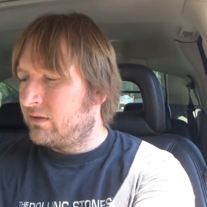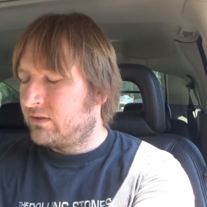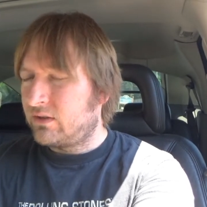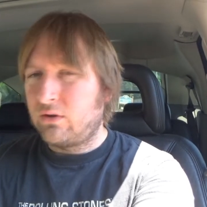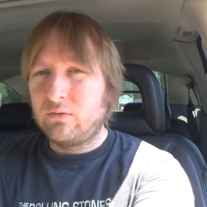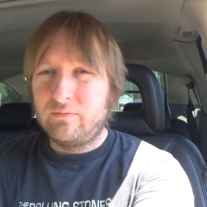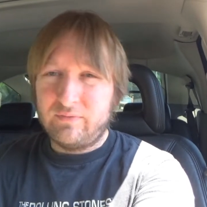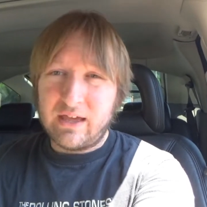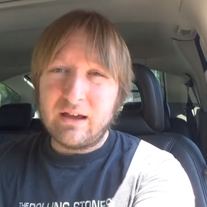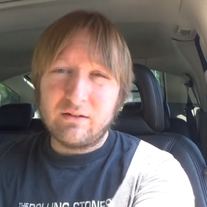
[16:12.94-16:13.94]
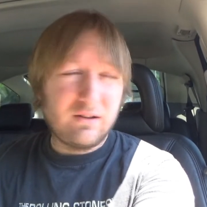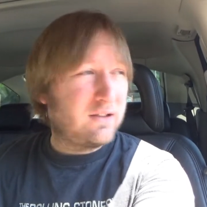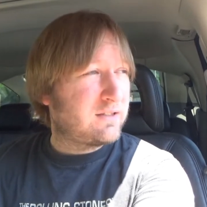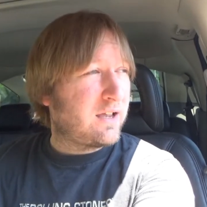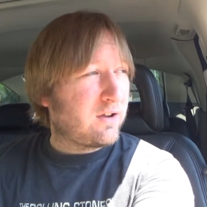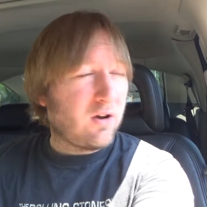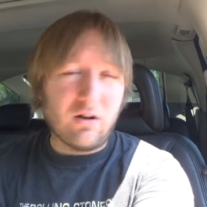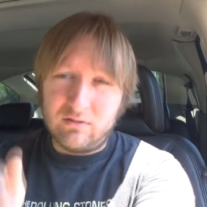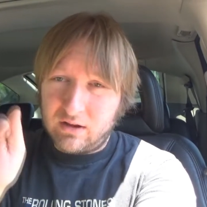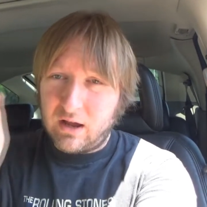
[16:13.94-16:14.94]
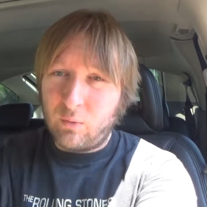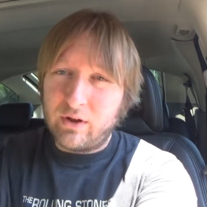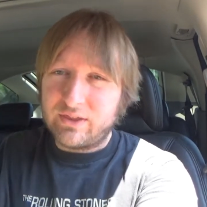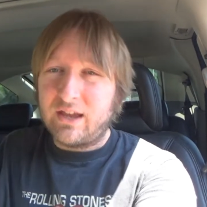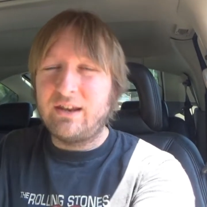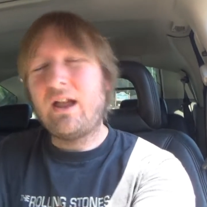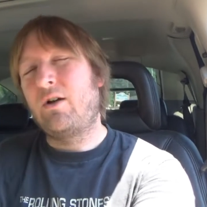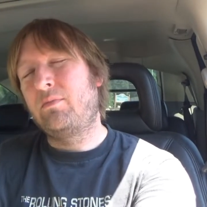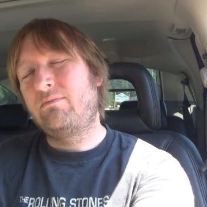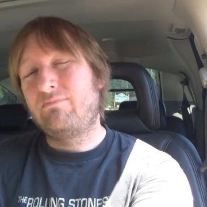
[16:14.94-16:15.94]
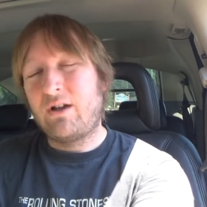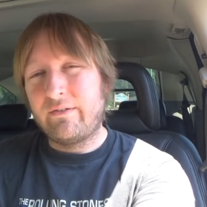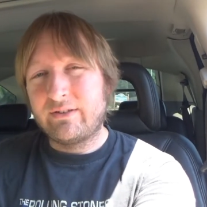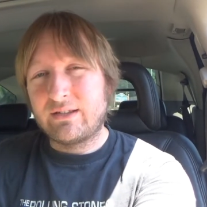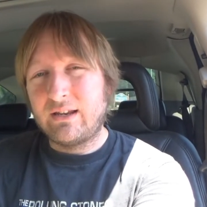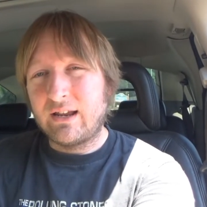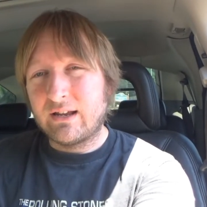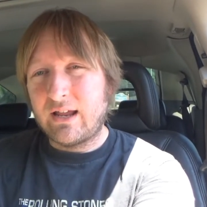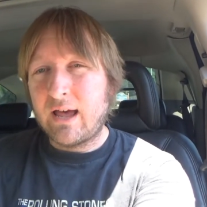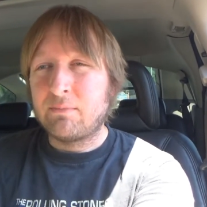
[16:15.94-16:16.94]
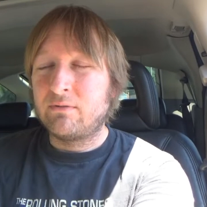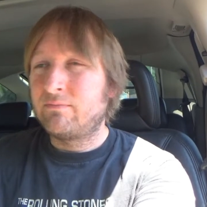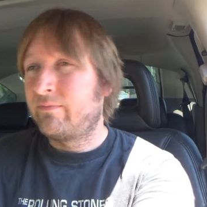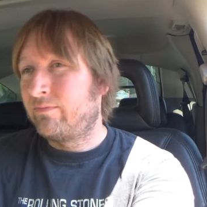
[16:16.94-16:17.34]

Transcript: So that is like, oh, I want that now, but obviously it ain't gonna happen.